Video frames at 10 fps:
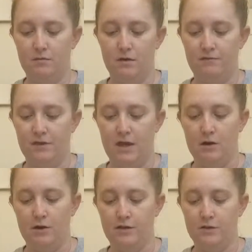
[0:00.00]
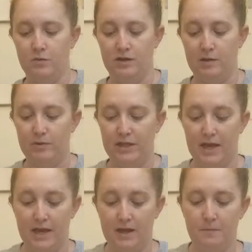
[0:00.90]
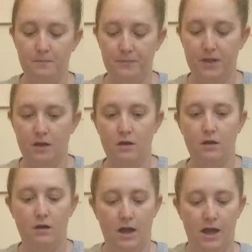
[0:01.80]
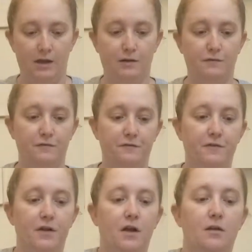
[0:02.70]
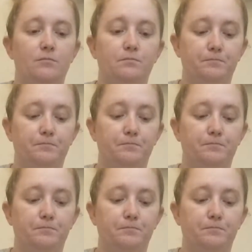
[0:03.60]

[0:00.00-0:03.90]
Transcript: of the areas where they play have um,